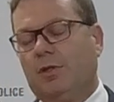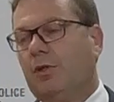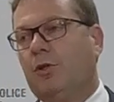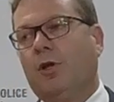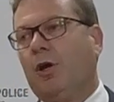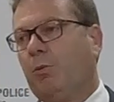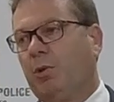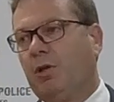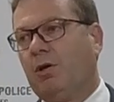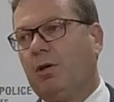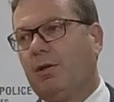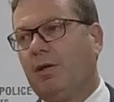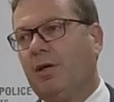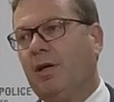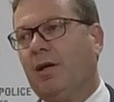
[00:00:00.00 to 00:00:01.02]
No, we're
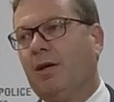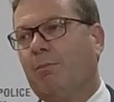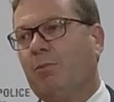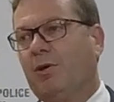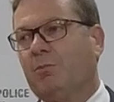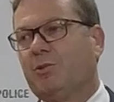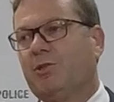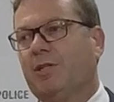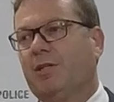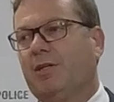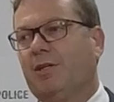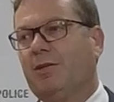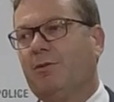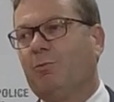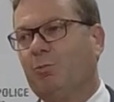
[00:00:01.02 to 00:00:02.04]
not. I'm
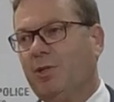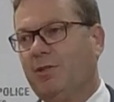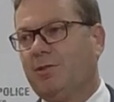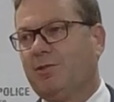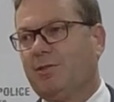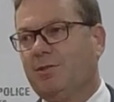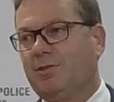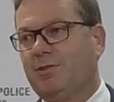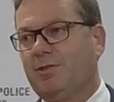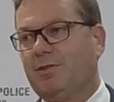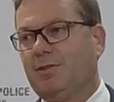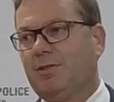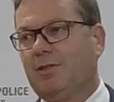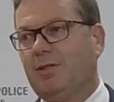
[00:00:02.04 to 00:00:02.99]
seeking witnesses